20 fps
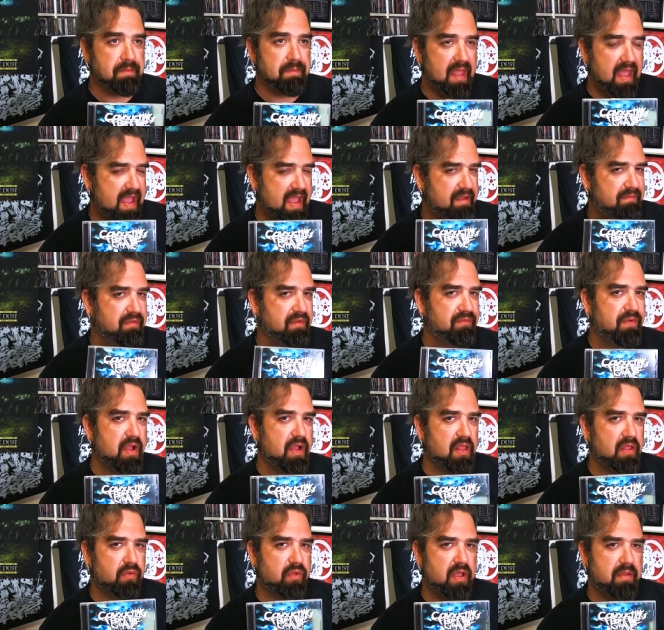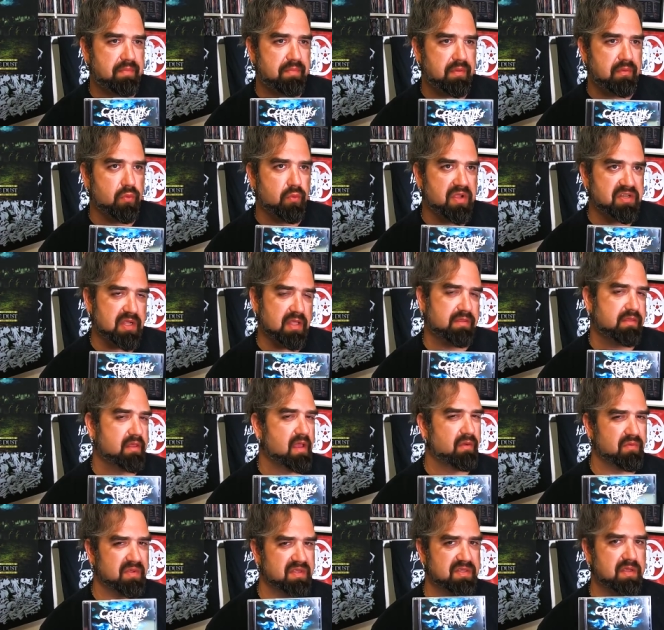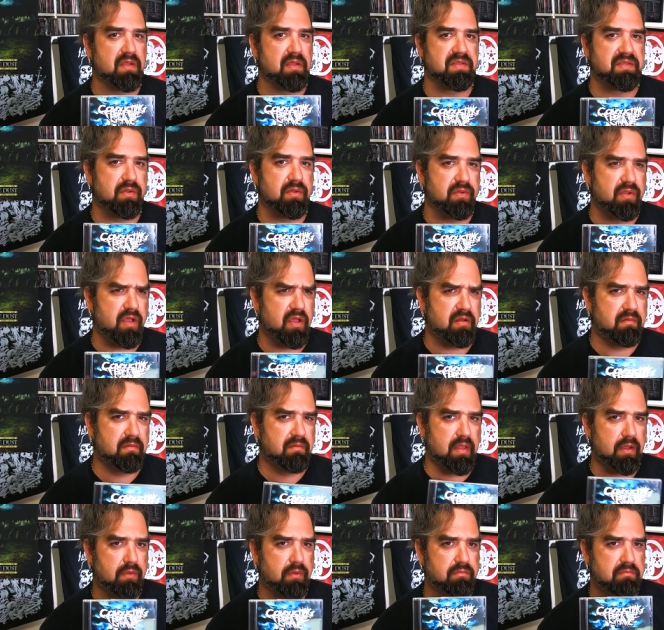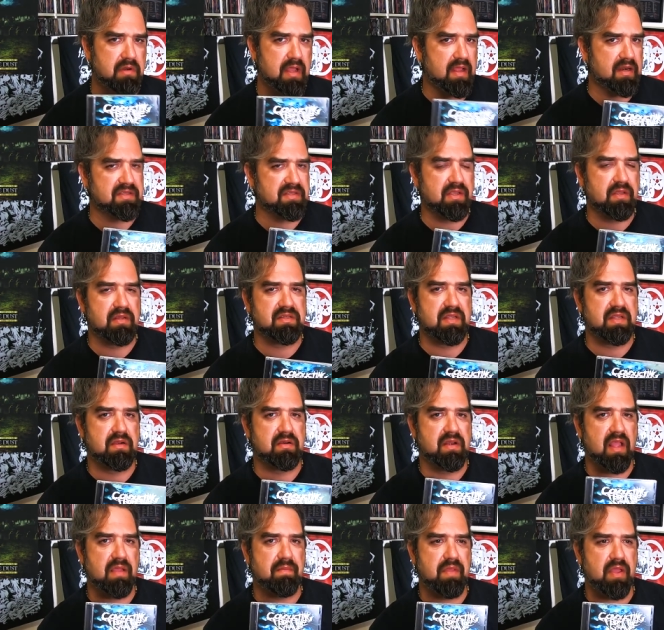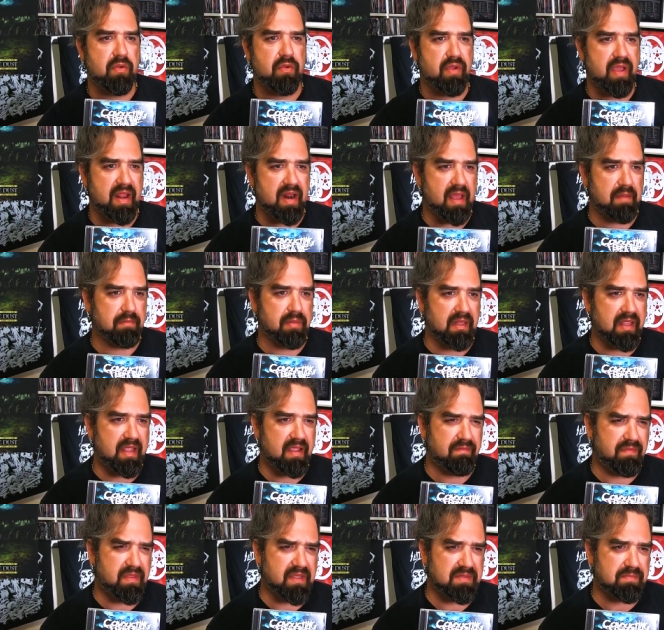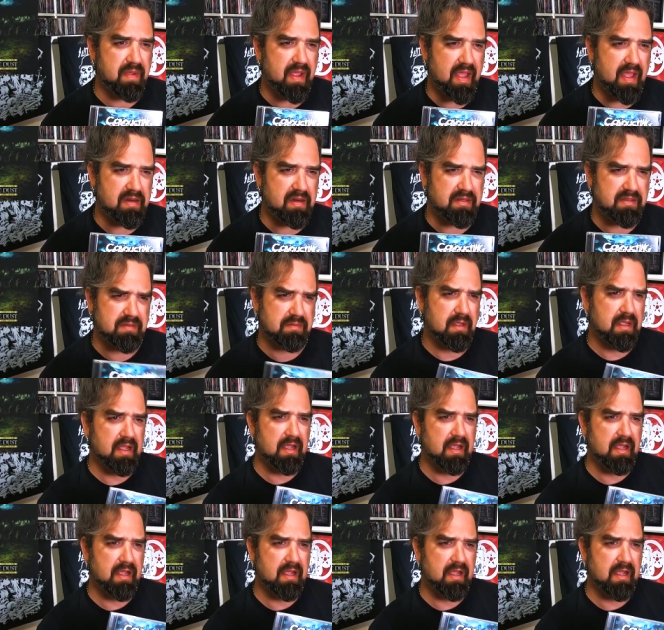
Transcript: I have their follow-up, which I thought was also good, though not as good as their debut, and I believe this band